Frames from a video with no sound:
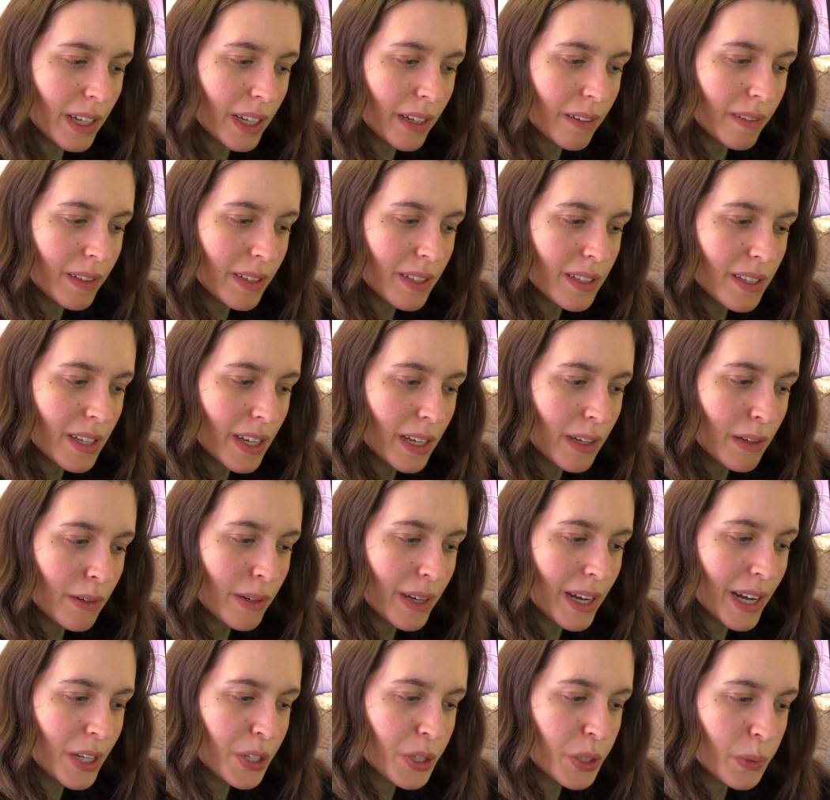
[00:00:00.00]
like once I
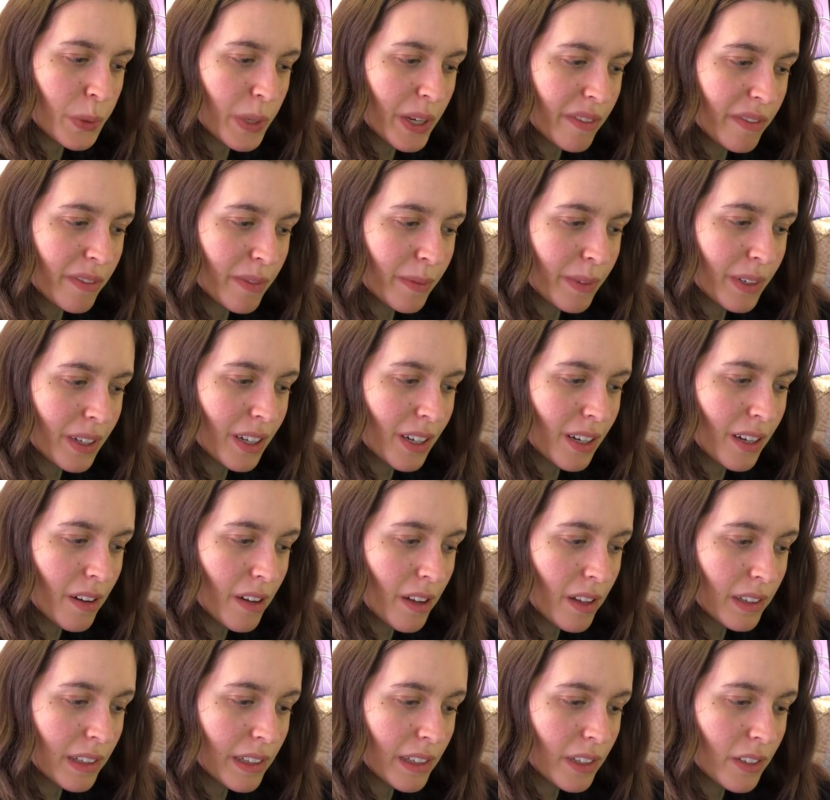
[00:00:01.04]
graduate from
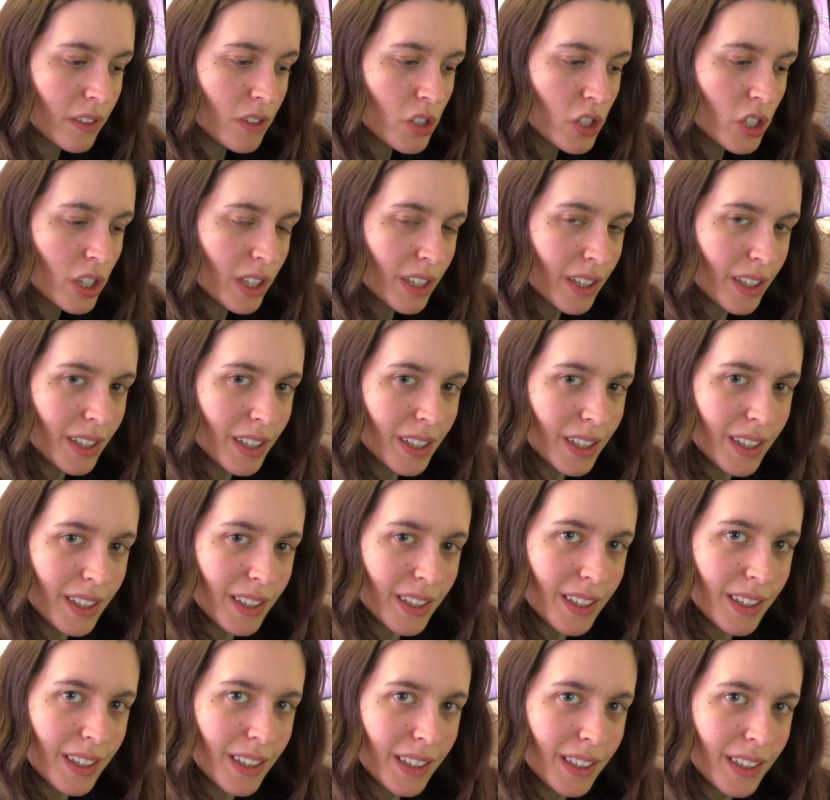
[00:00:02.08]
college
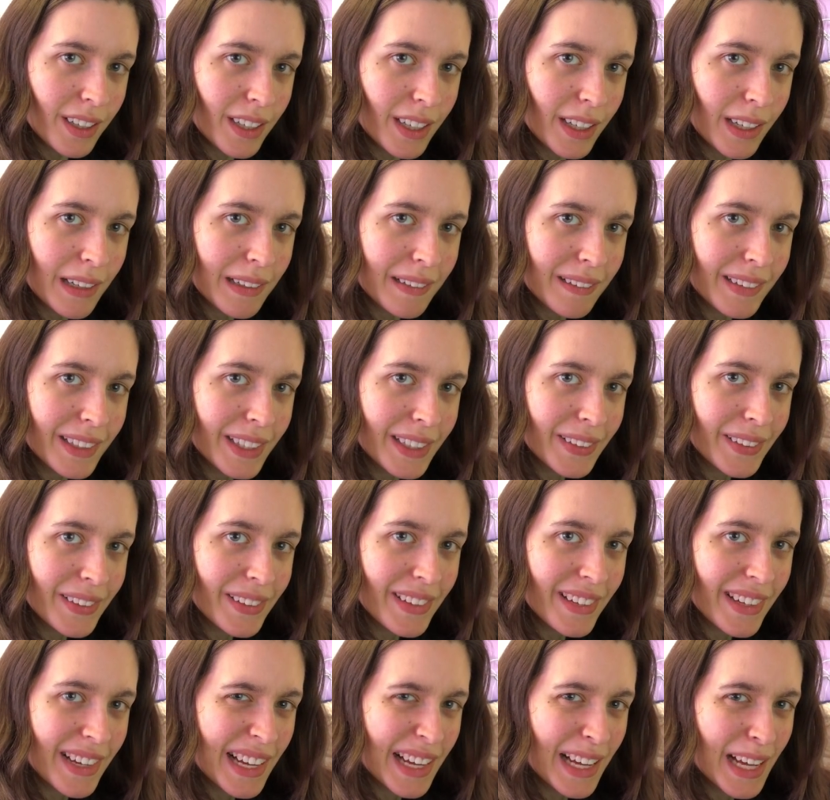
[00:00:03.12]
and get a real
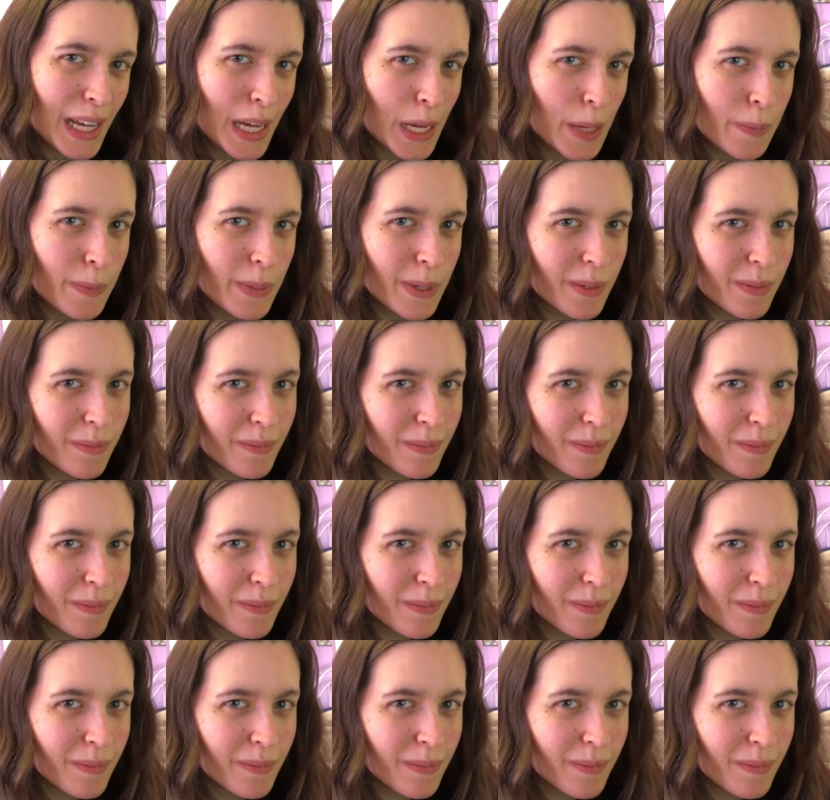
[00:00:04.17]
job?